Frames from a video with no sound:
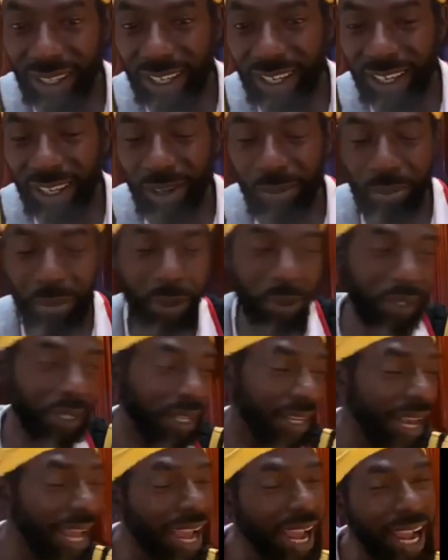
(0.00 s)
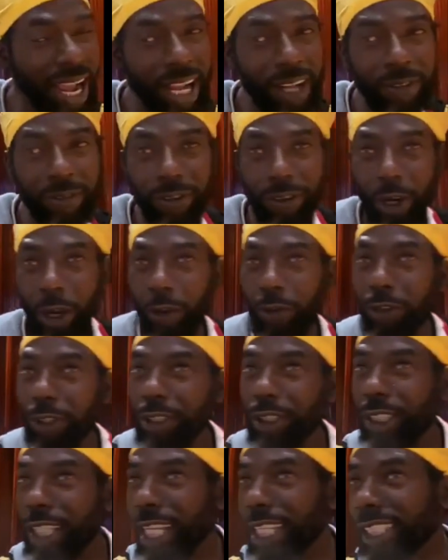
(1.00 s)
Buried Alive, Lovely
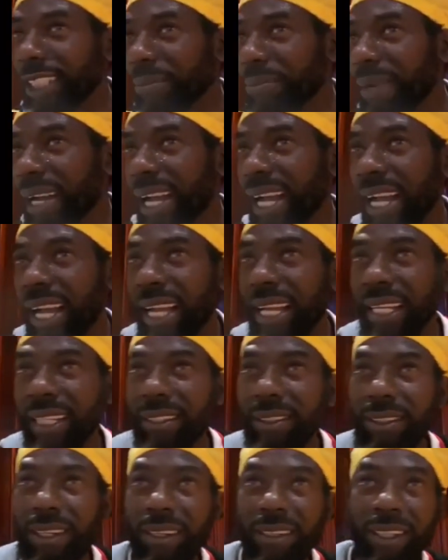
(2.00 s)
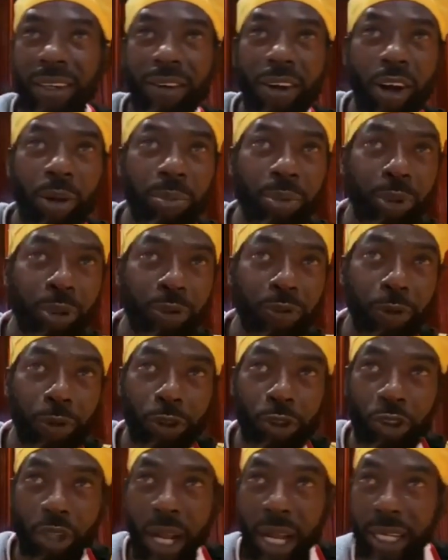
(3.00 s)
State of Mind, they're all beautiful
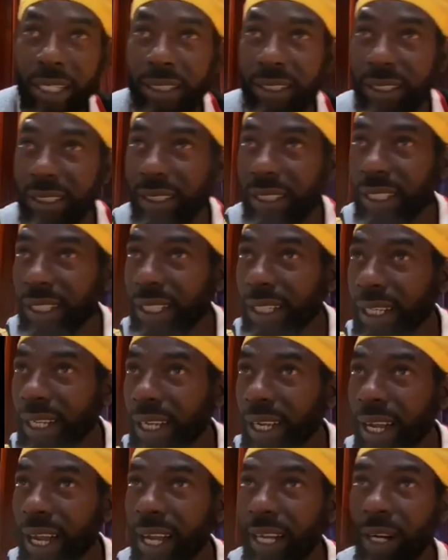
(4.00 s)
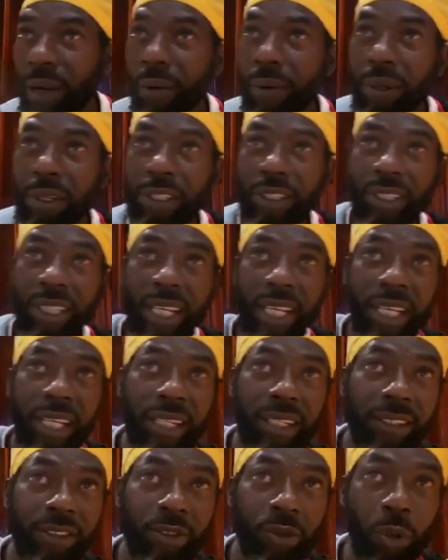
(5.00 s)
tracks. And I wanna say
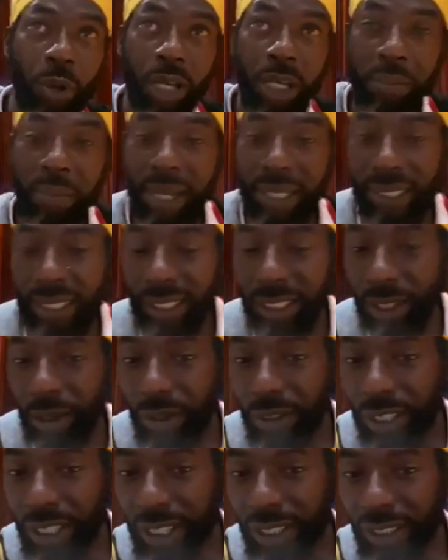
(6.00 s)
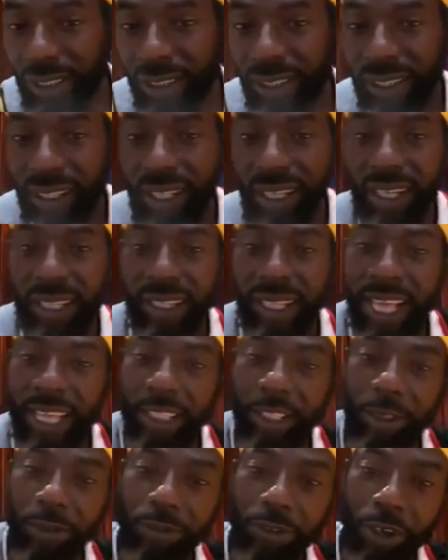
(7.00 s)
to all the masses out there,
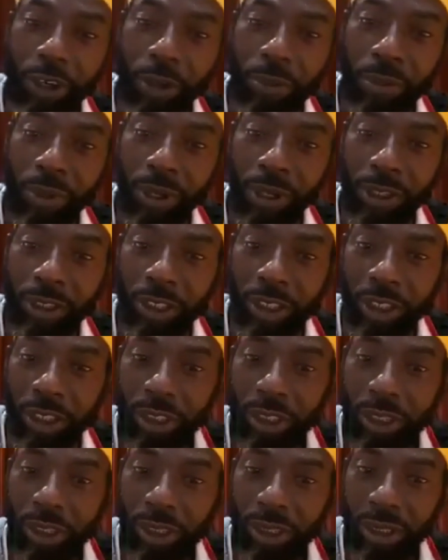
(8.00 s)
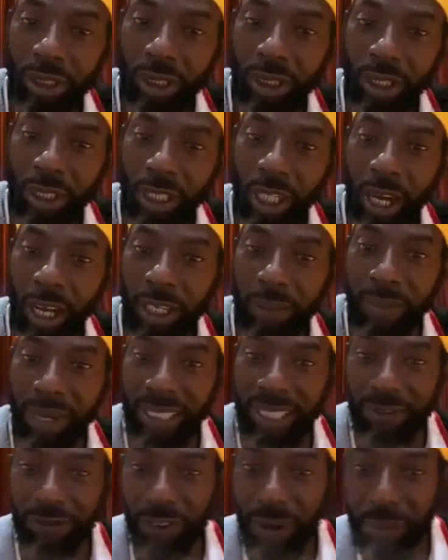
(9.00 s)
thank you very much. All the
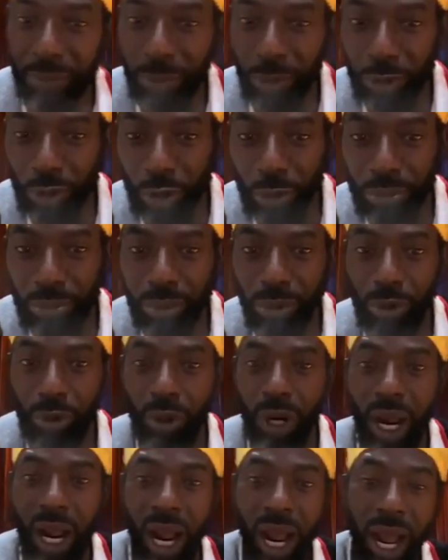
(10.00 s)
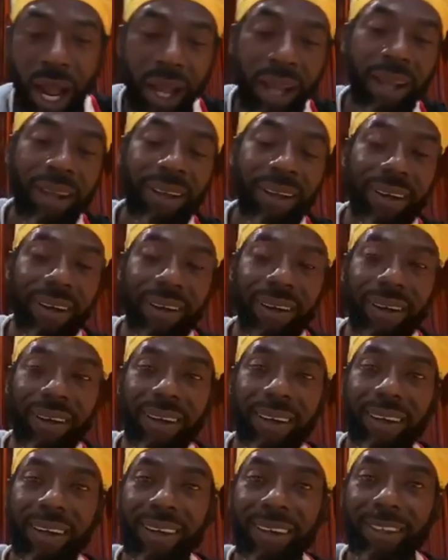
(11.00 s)
masses from Bujumbura.
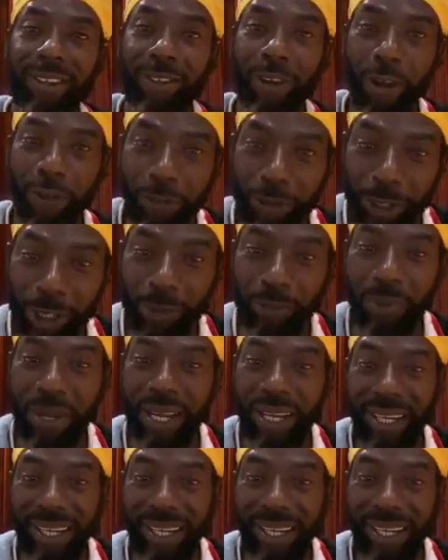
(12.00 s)
Enough respect.